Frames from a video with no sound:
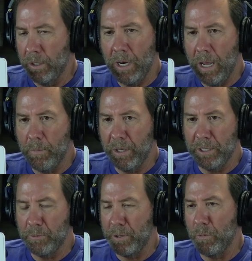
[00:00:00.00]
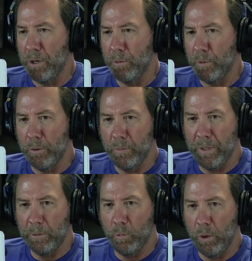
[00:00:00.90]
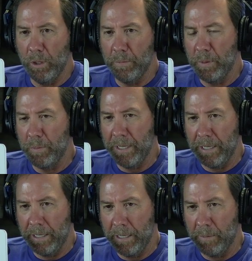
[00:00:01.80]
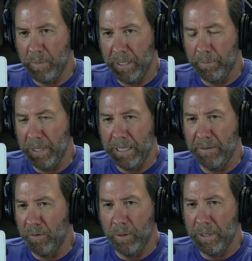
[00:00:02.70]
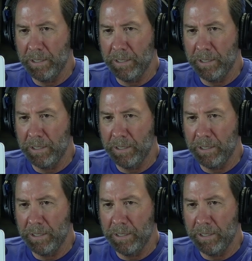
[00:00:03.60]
not because we want to do a big roll up and be a big PE firm.